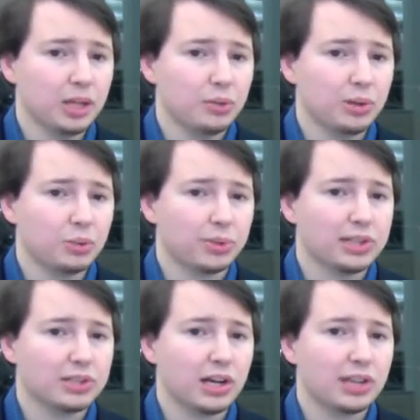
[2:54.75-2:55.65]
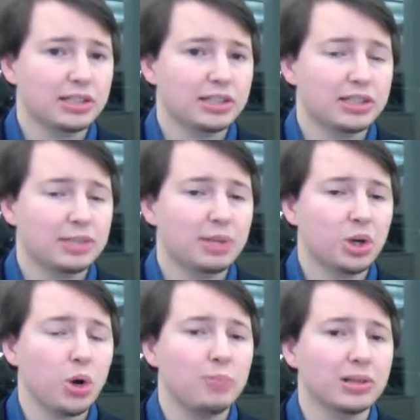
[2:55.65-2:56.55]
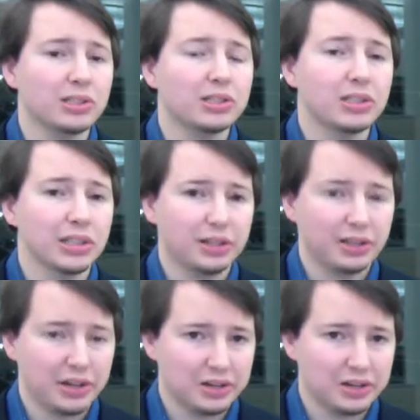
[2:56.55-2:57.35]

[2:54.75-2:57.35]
when the redesigned exhibit opens in late